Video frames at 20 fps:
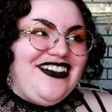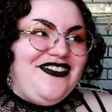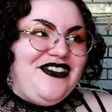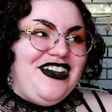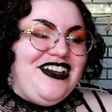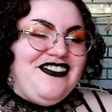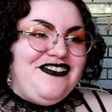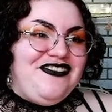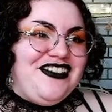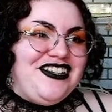
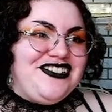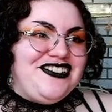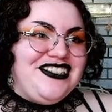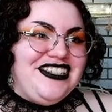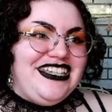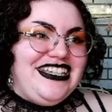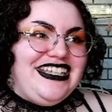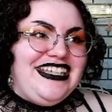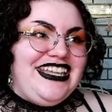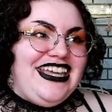We
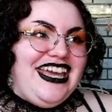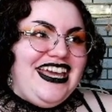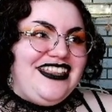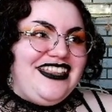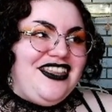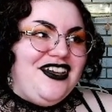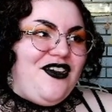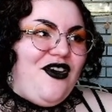officially hit the